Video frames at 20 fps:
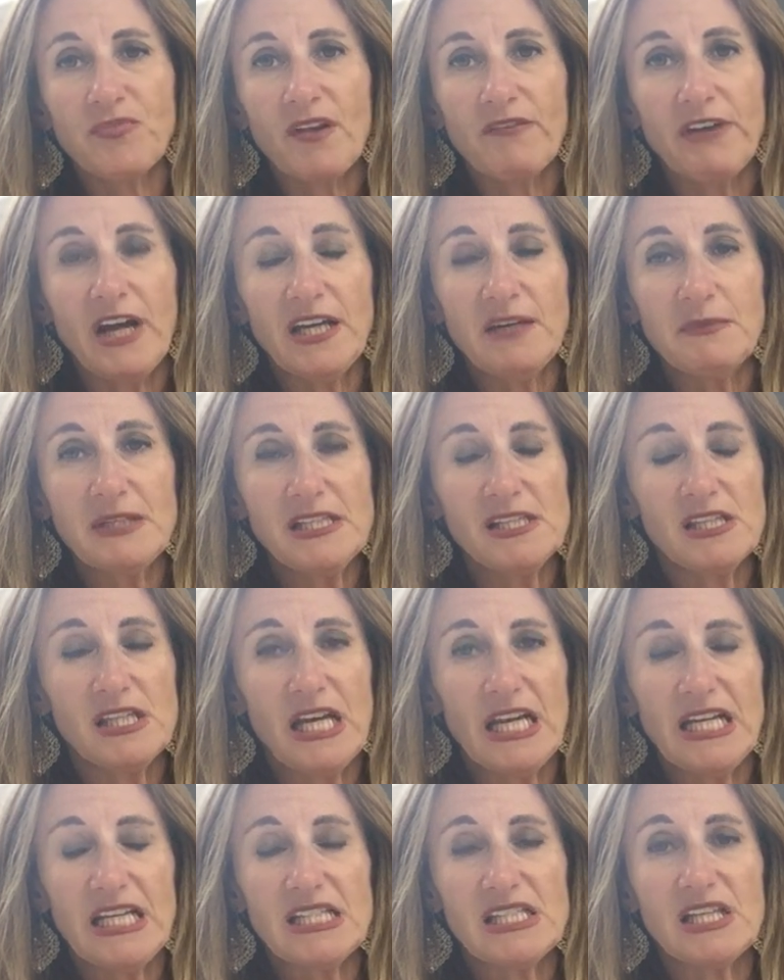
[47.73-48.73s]
vitamins
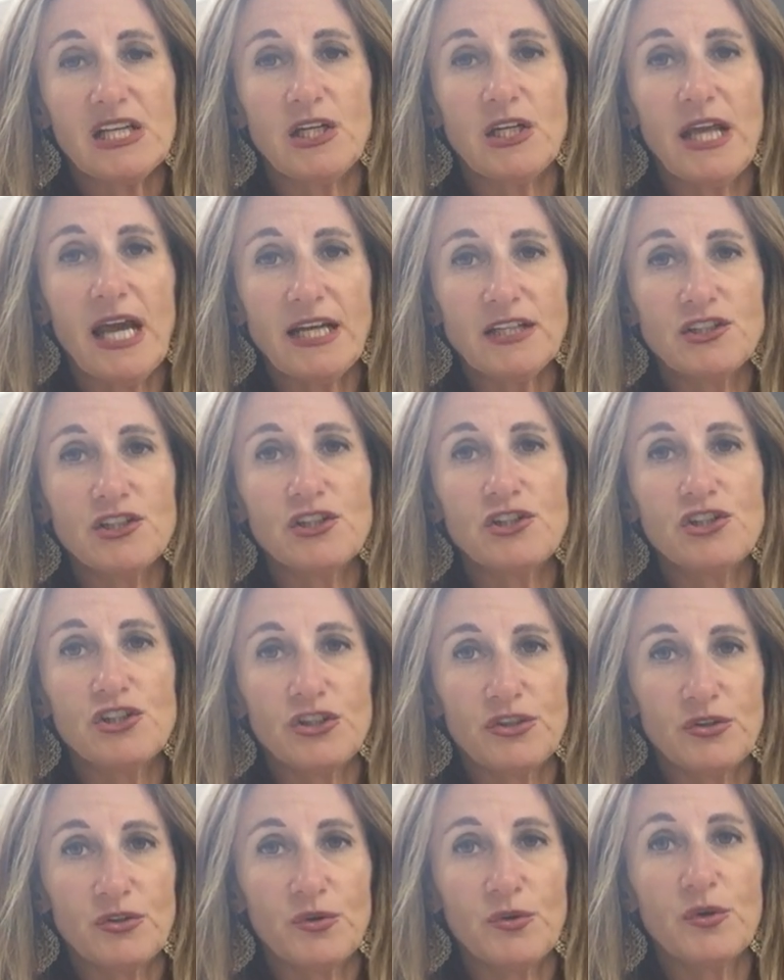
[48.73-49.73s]
that is connected
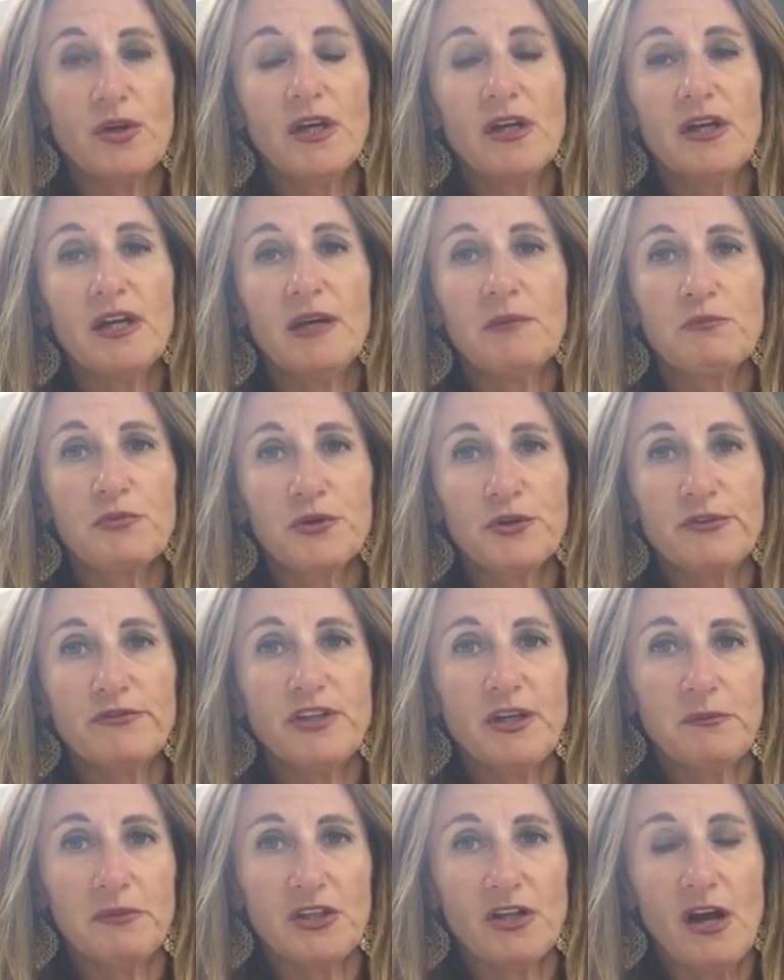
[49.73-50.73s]
to improved
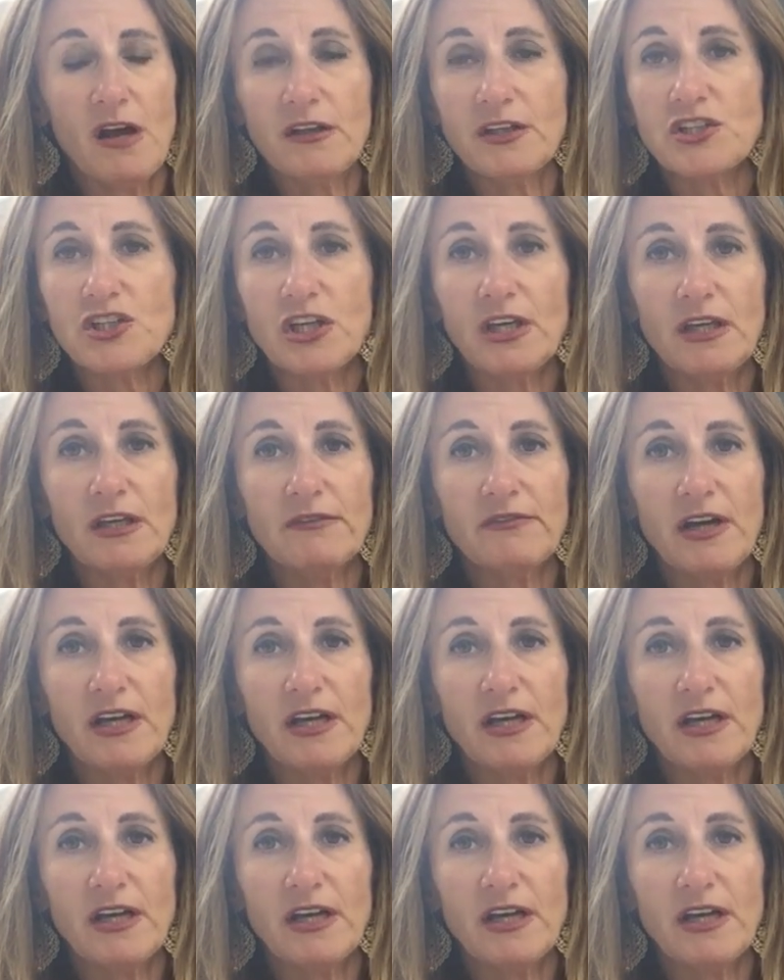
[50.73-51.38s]
immunology.